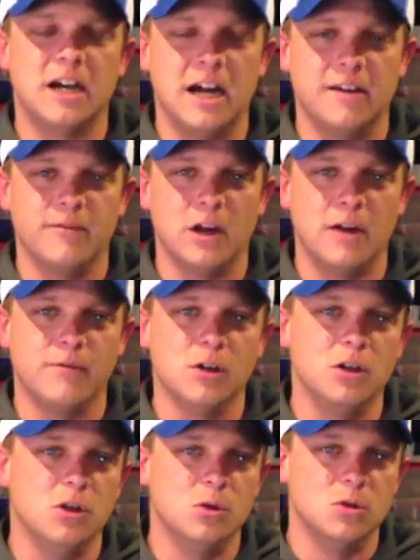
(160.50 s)
I have ever
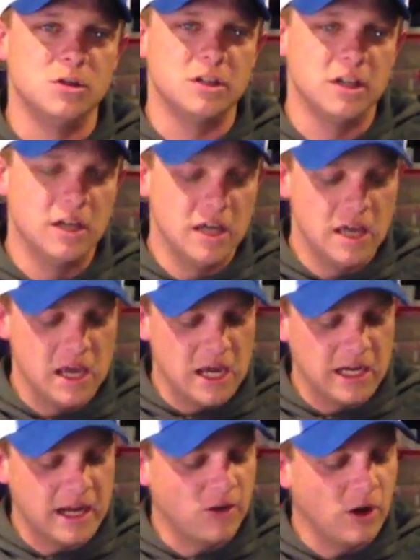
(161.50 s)
used.
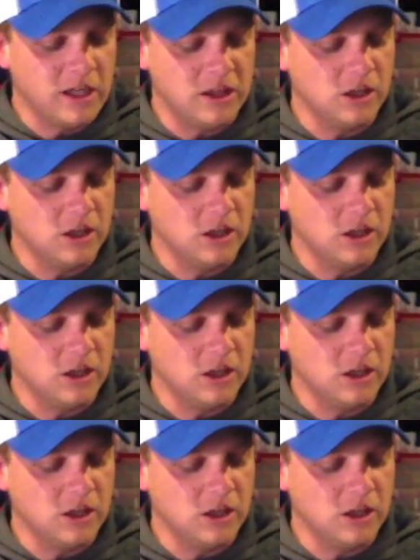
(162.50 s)
And I like